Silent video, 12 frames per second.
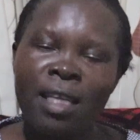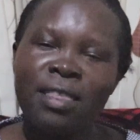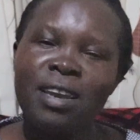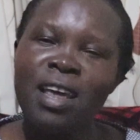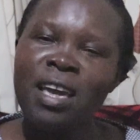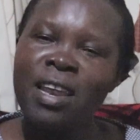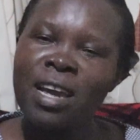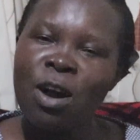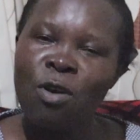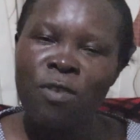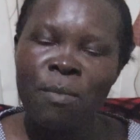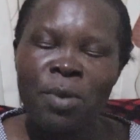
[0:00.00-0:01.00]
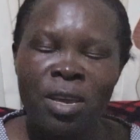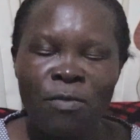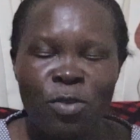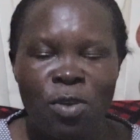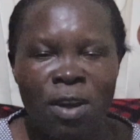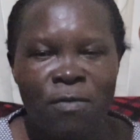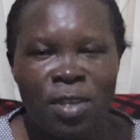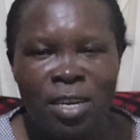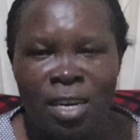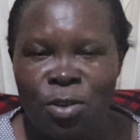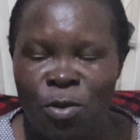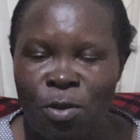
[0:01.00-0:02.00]
The dairy cow farming, if you have that
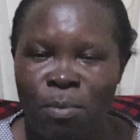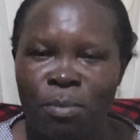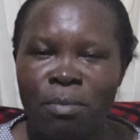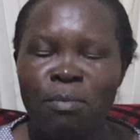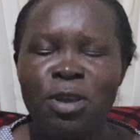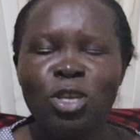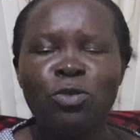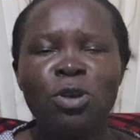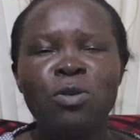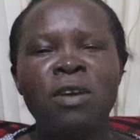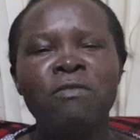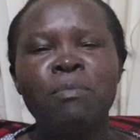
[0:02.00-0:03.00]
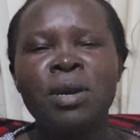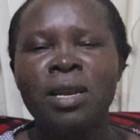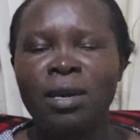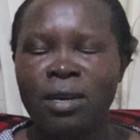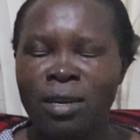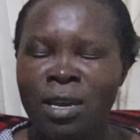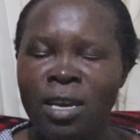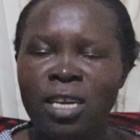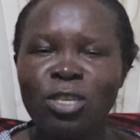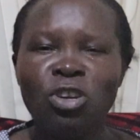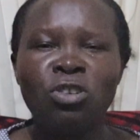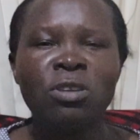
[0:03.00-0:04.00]
at home, be sure you have milk.
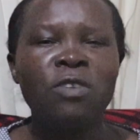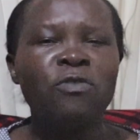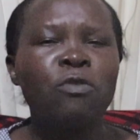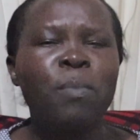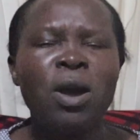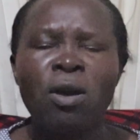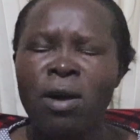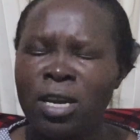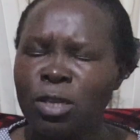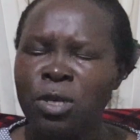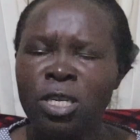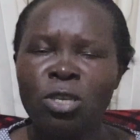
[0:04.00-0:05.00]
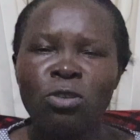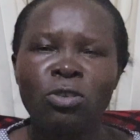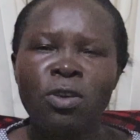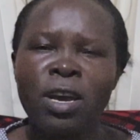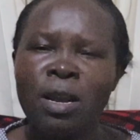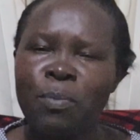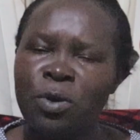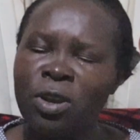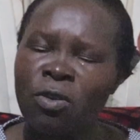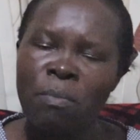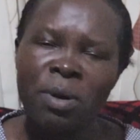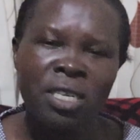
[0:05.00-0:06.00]
It's going to give you biogas, which is also help you
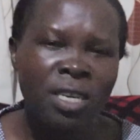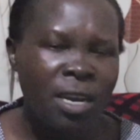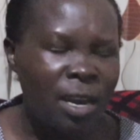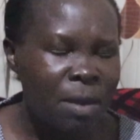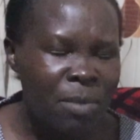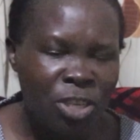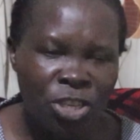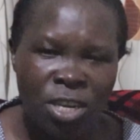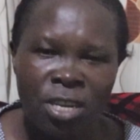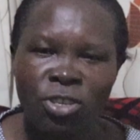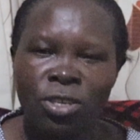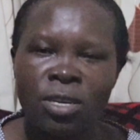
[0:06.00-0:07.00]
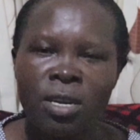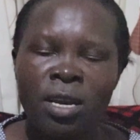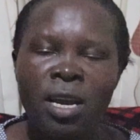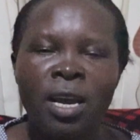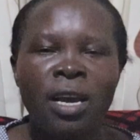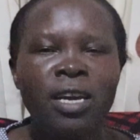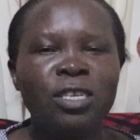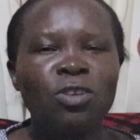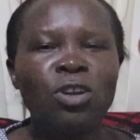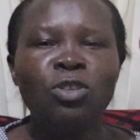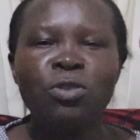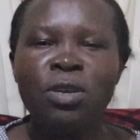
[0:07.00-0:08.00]
in combating climate change. It's
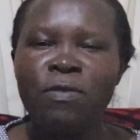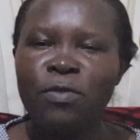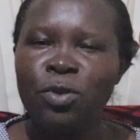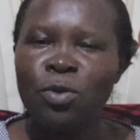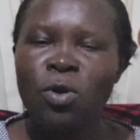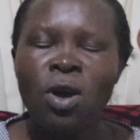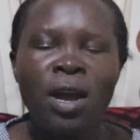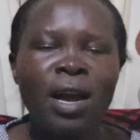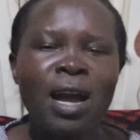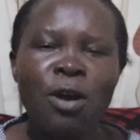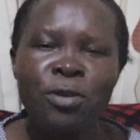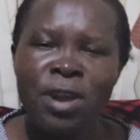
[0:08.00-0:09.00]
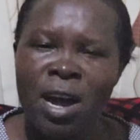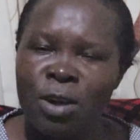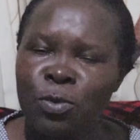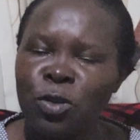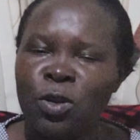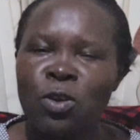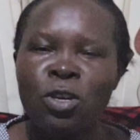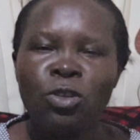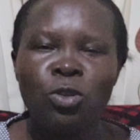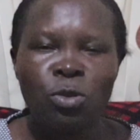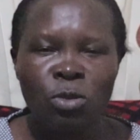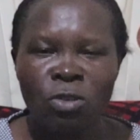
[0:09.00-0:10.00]
going to give you cow dung, which you're going
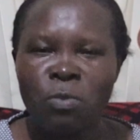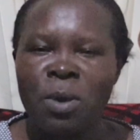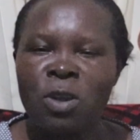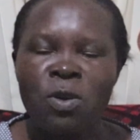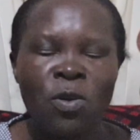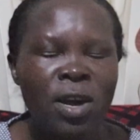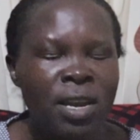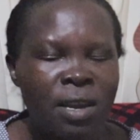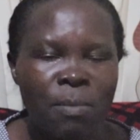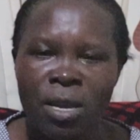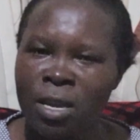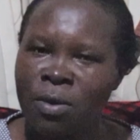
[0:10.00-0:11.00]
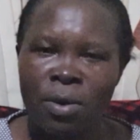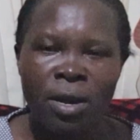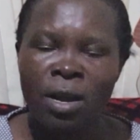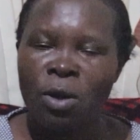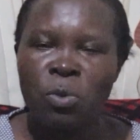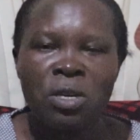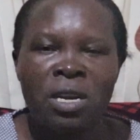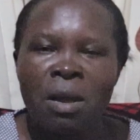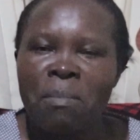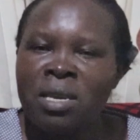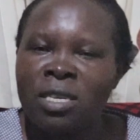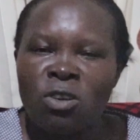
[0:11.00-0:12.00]
to use to make your organic manure. What an
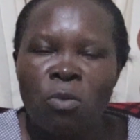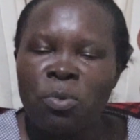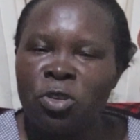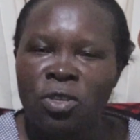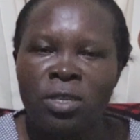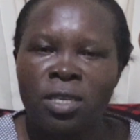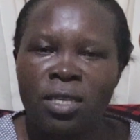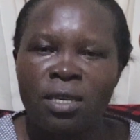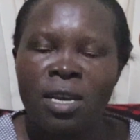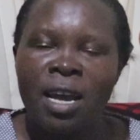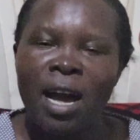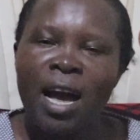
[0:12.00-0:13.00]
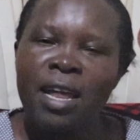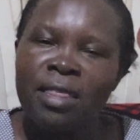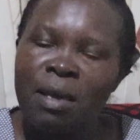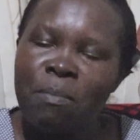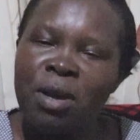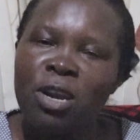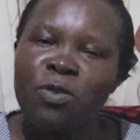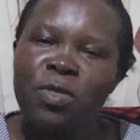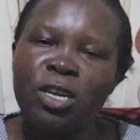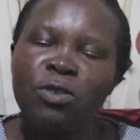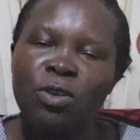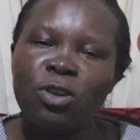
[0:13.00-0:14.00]
amazing opportunity. And the milk
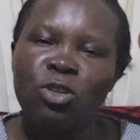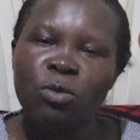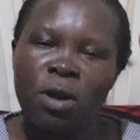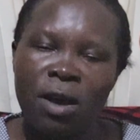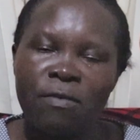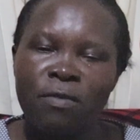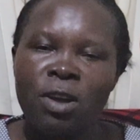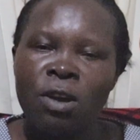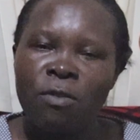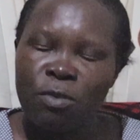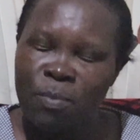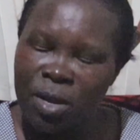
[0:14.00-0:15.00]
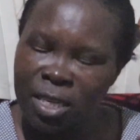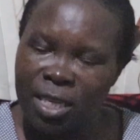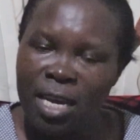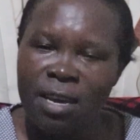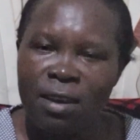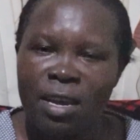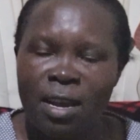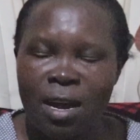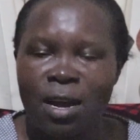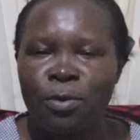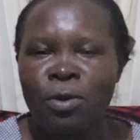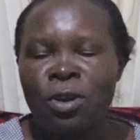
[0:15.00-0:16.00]
that you're going to have from the dairy
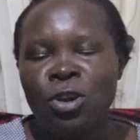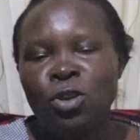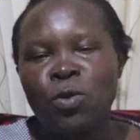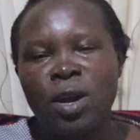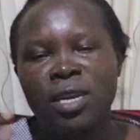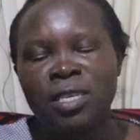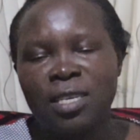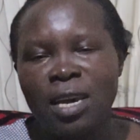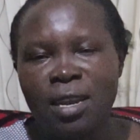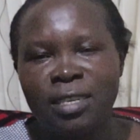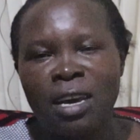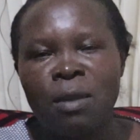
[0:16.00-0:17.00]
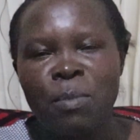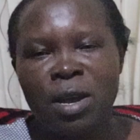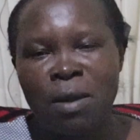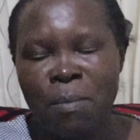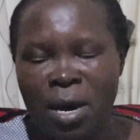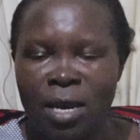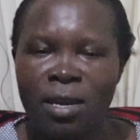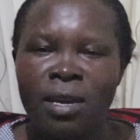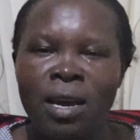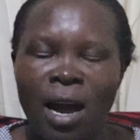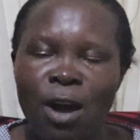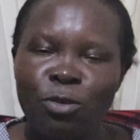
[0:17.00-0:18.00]
cow, you can sell it and make money
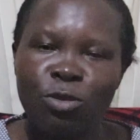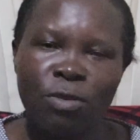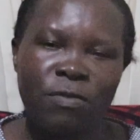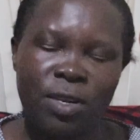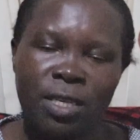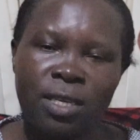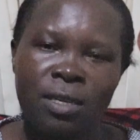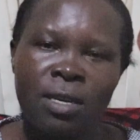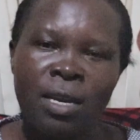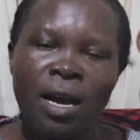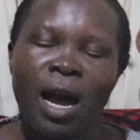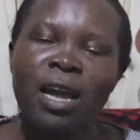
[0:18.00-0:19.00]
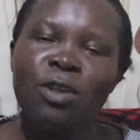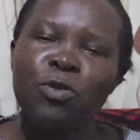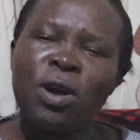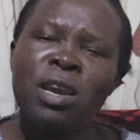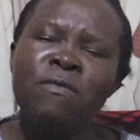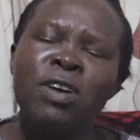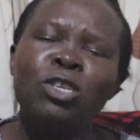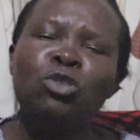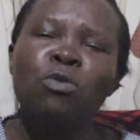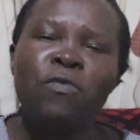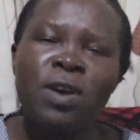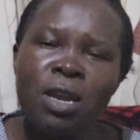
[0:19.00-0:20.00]
out of it. And you can even
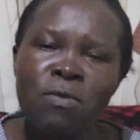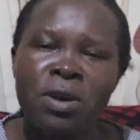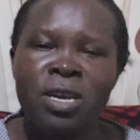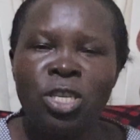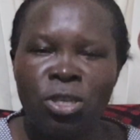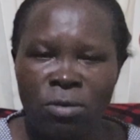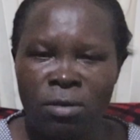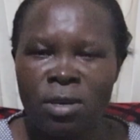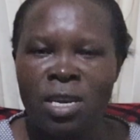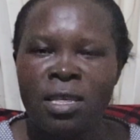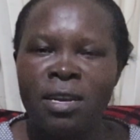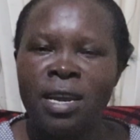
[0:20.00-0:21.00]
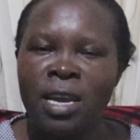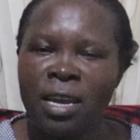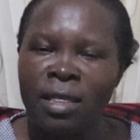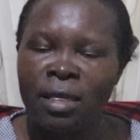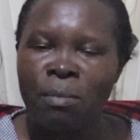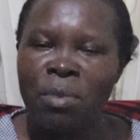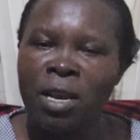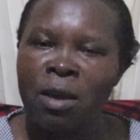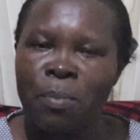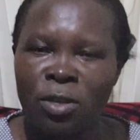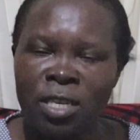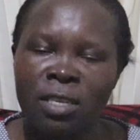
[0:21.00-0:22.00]
do value addition in the day in the
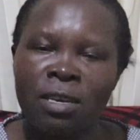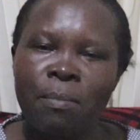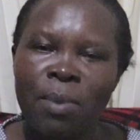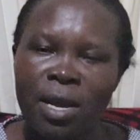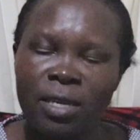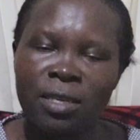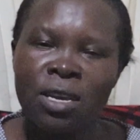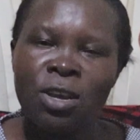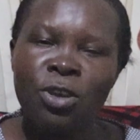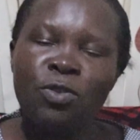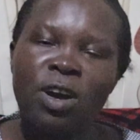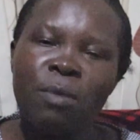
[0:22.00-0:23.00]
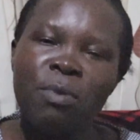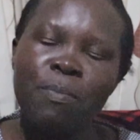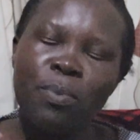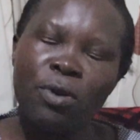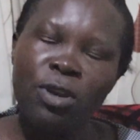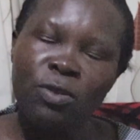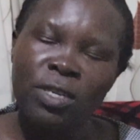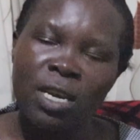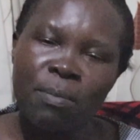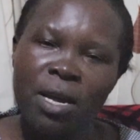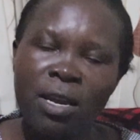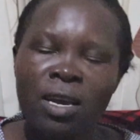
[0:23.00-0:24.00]
milk processing plant. You can be
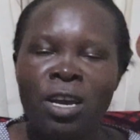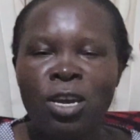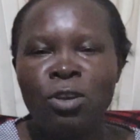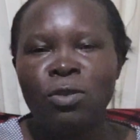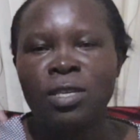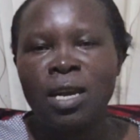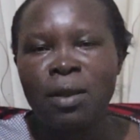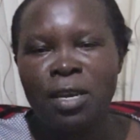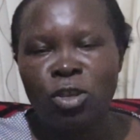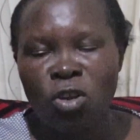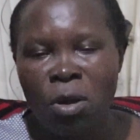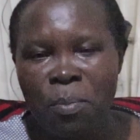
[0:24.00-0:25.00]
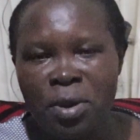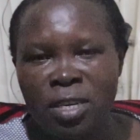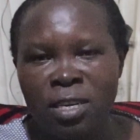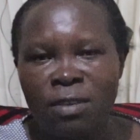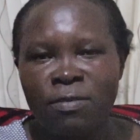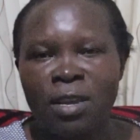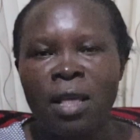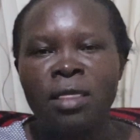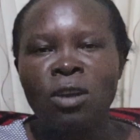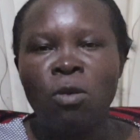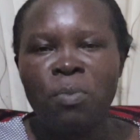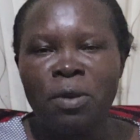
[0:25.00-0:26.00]
producing milk, you sell it to cooperatives, and
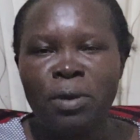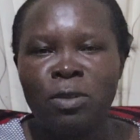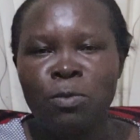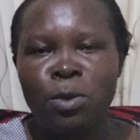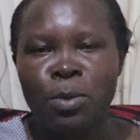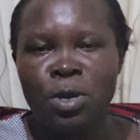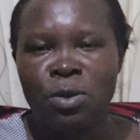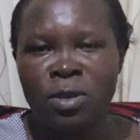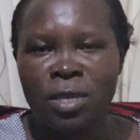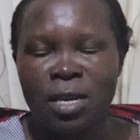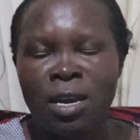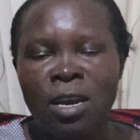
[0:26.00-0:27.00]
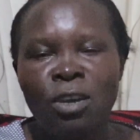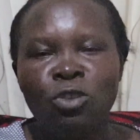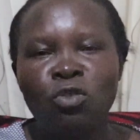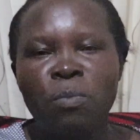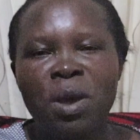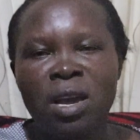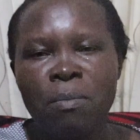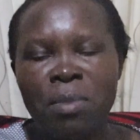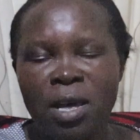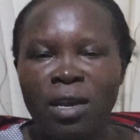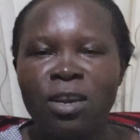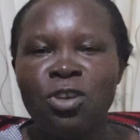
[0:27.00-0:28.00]
the cooperatives will be using to make
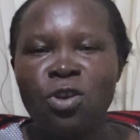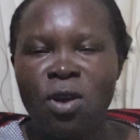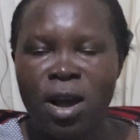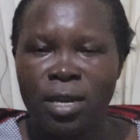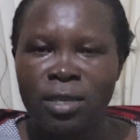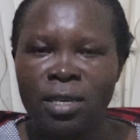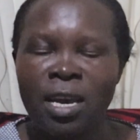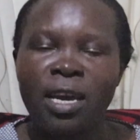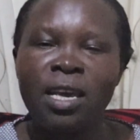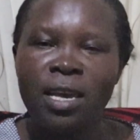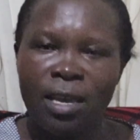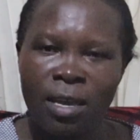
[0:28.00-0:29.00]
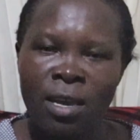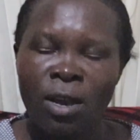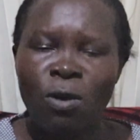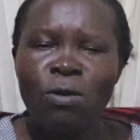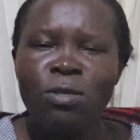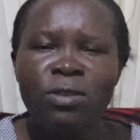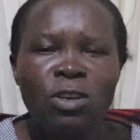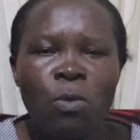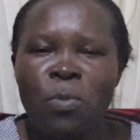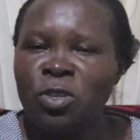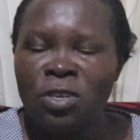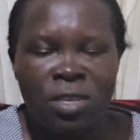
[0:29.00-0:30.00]
milk, yogurt, ghee. All those are
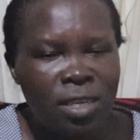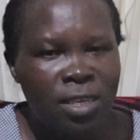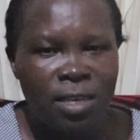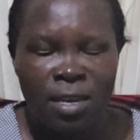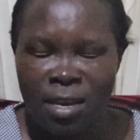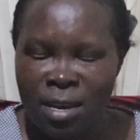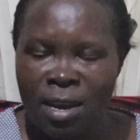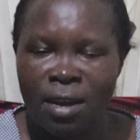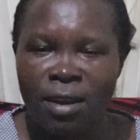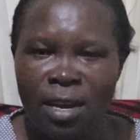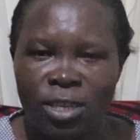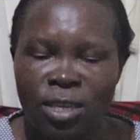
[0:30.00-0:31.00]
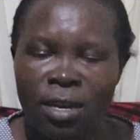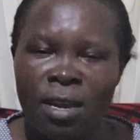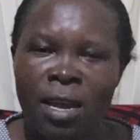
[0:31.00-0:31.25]
opportunity in agriculture.